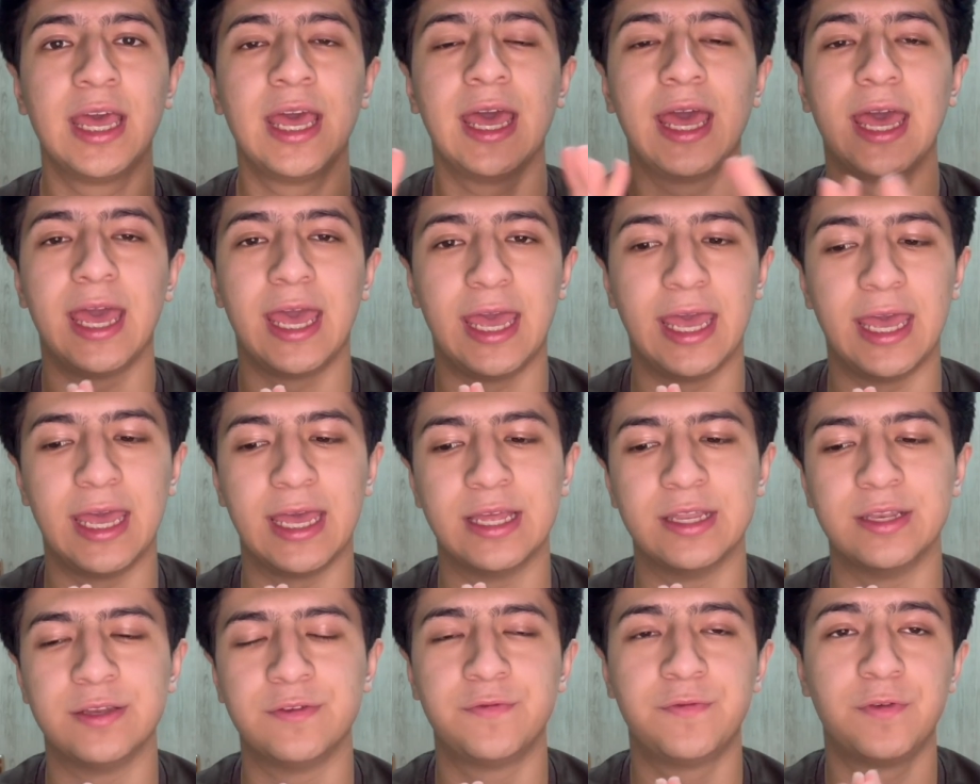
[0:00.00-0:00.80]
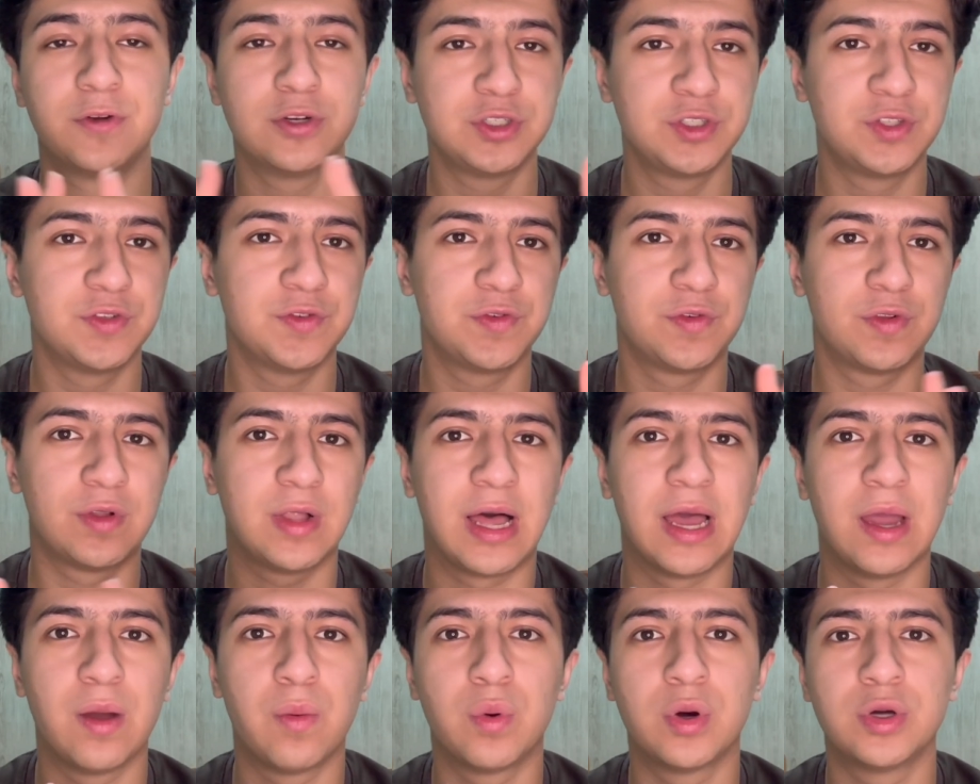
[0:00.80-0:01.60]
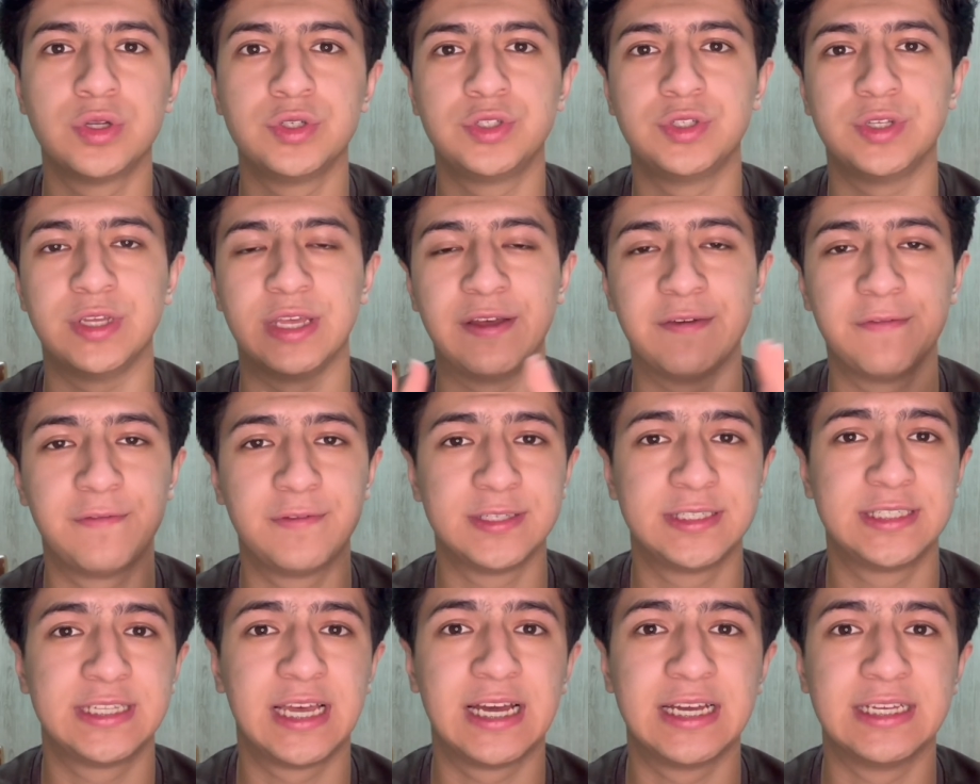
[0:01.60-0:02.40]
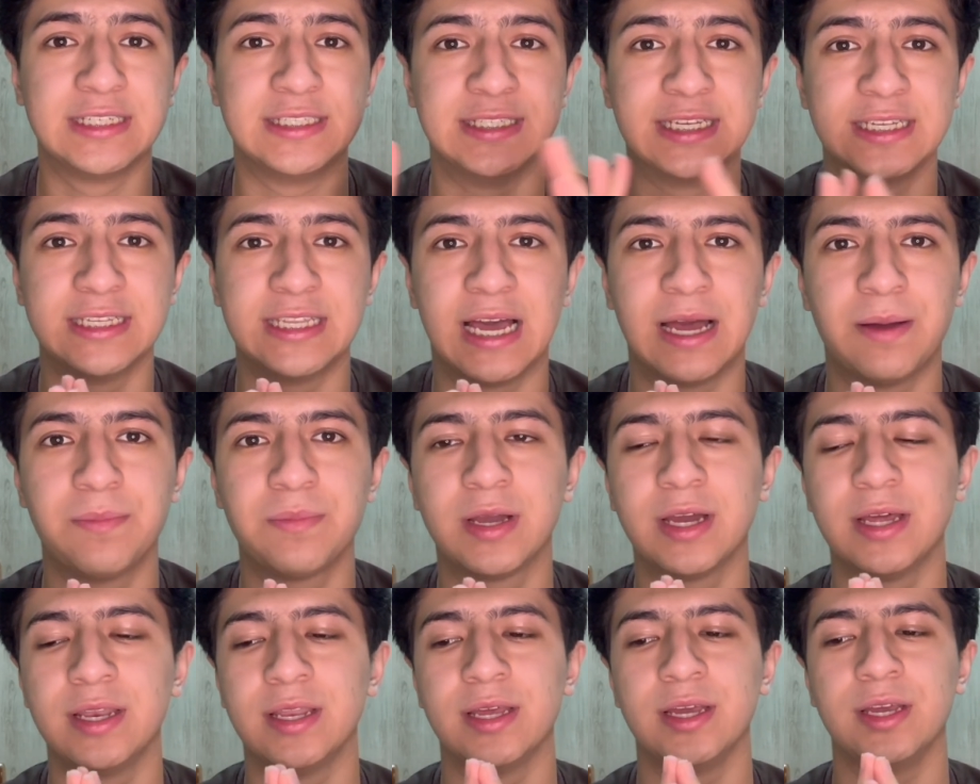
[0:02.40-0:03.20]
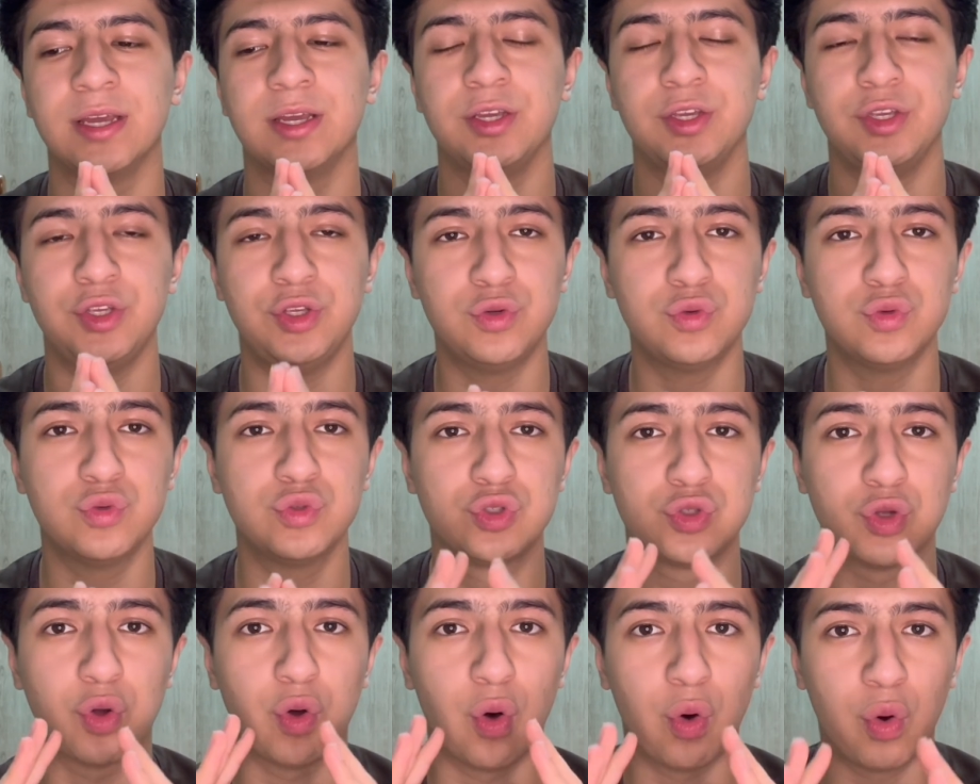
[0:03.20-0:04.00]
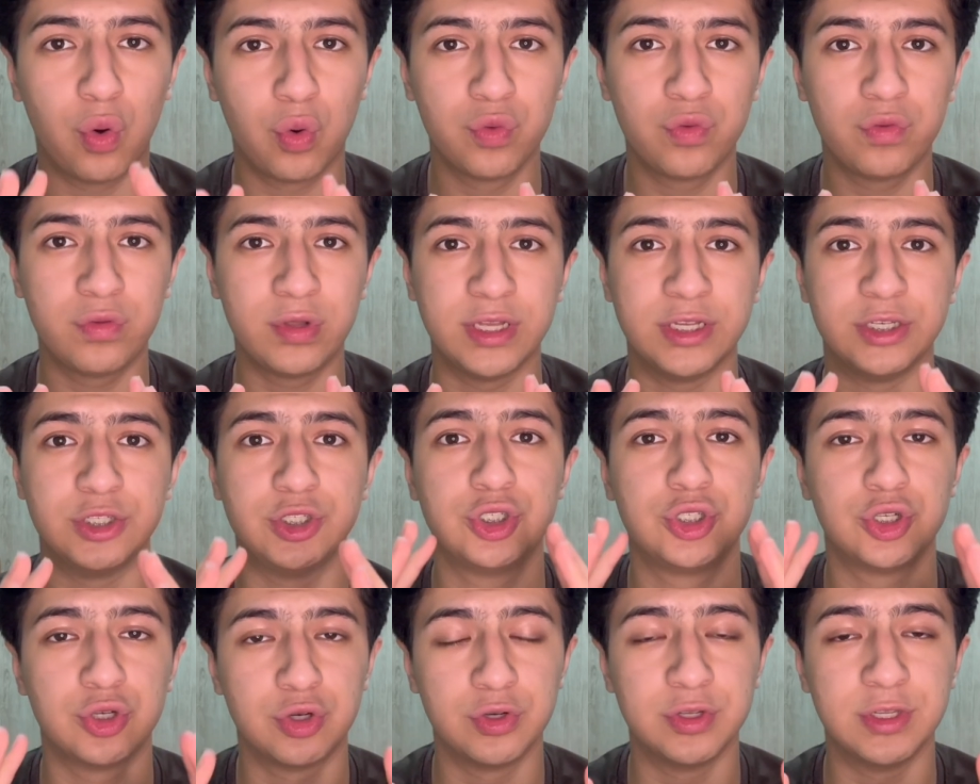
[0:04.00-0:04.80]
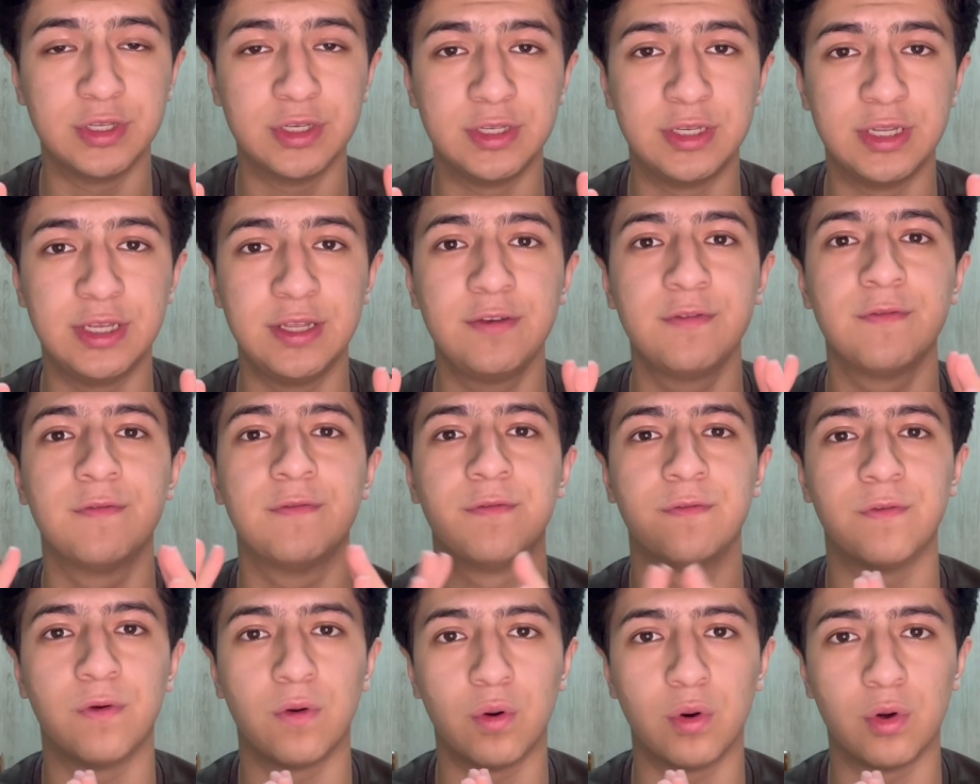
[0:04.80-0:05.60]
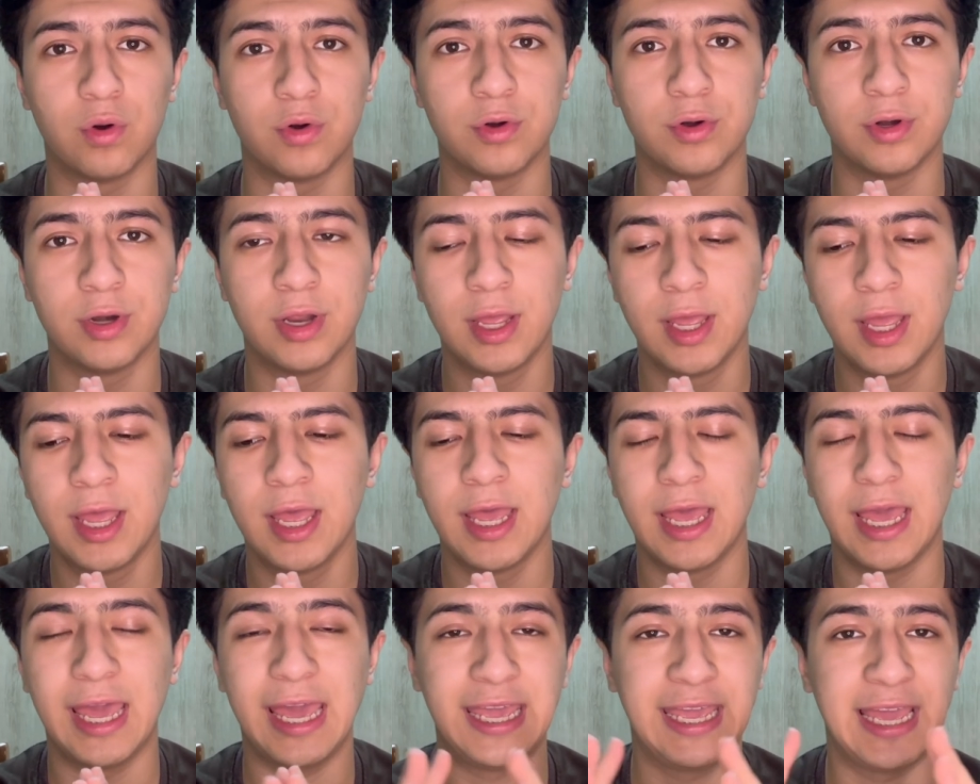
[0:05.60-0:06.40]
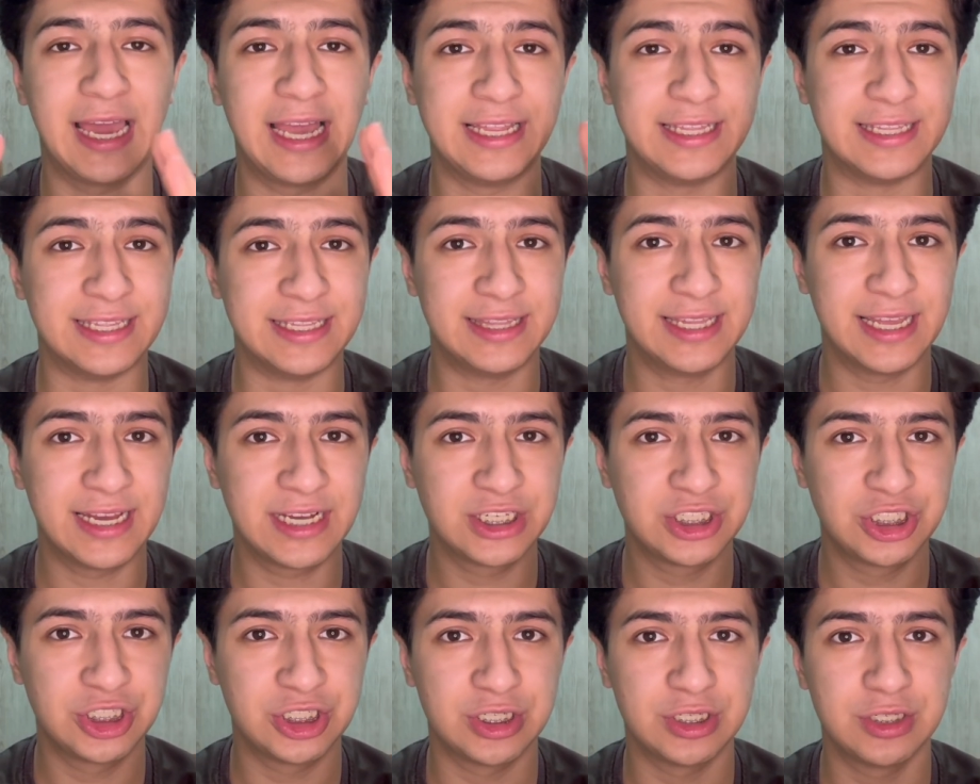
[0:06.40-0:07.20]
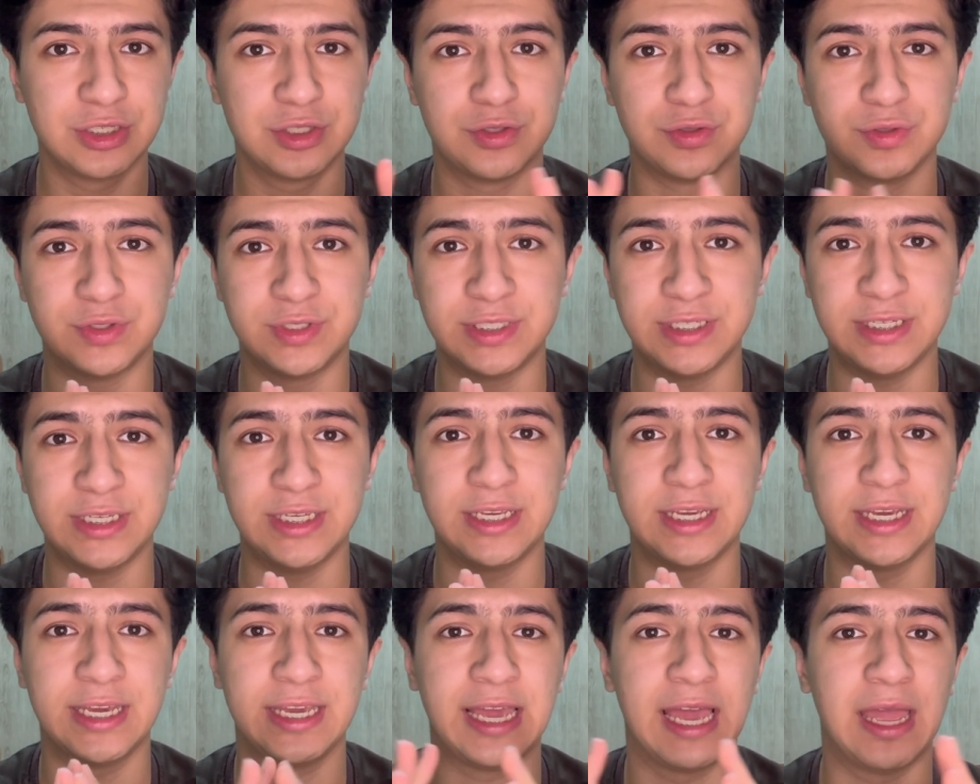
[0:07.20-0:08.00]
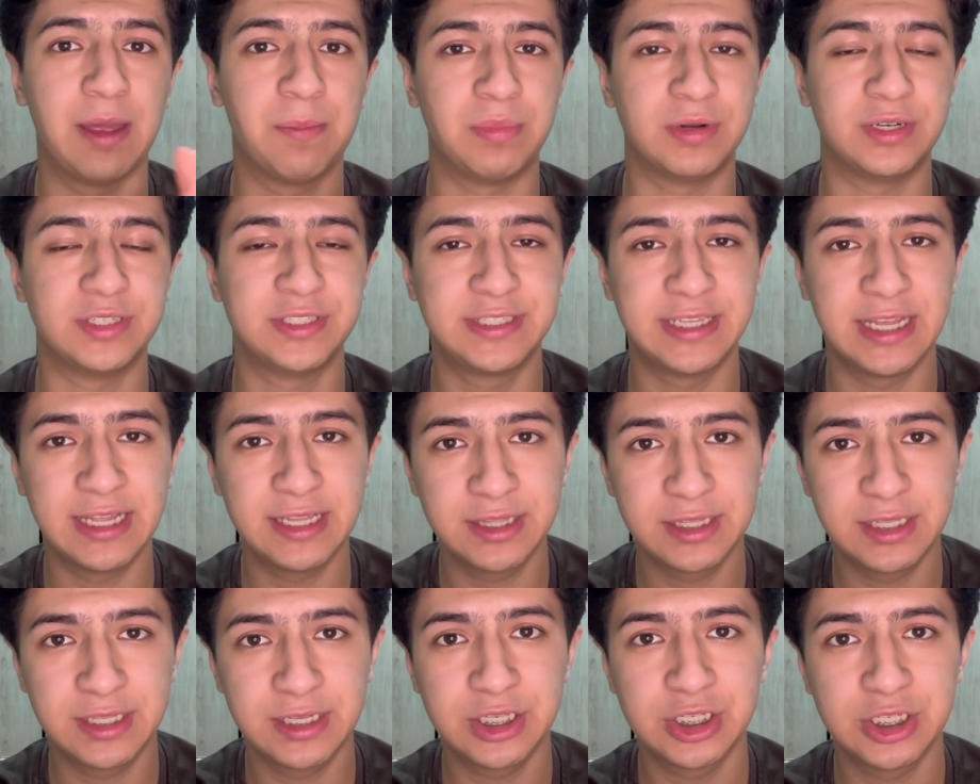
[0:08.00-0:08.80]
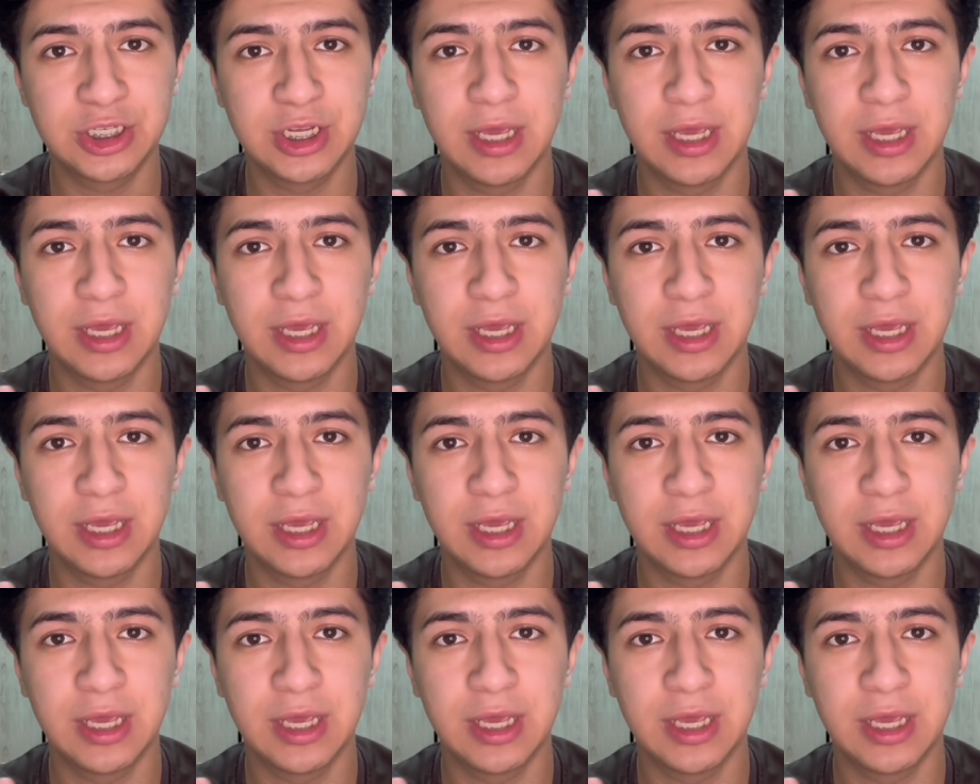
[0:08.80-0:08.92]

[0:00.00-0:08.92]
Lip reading: And first of all, I want to emphasize that I'm gonna use only Turnitin for AI detection to see AI percentage,